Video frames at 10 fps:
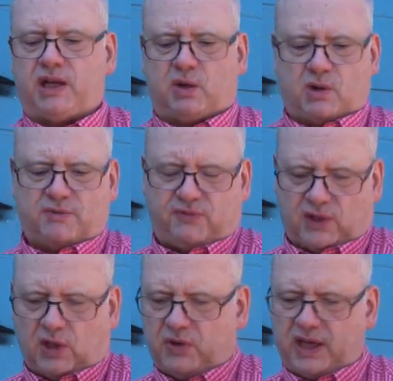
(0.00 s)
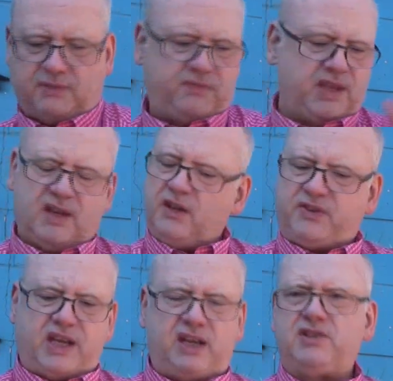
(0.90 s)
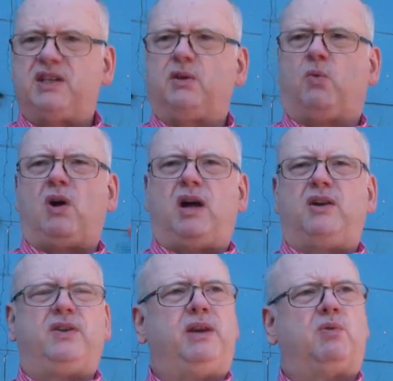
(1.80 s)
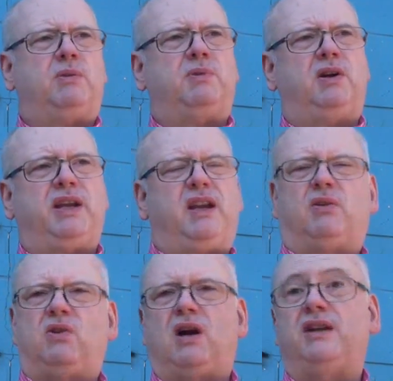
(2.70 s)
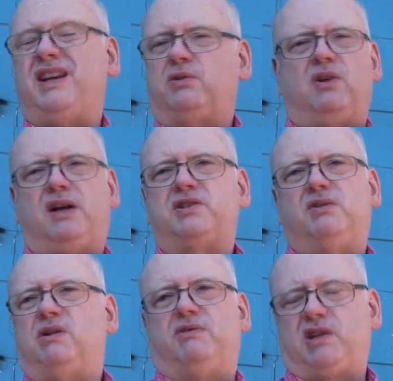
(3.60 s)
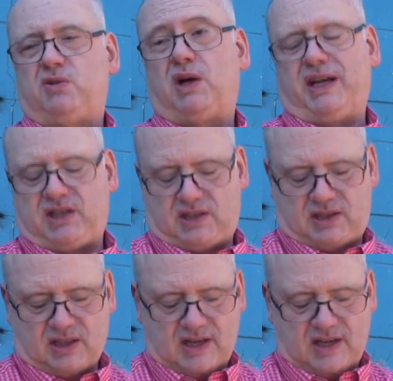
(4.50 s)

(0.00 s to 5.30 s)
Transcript: there were floating things in the water that were burning across the river twice.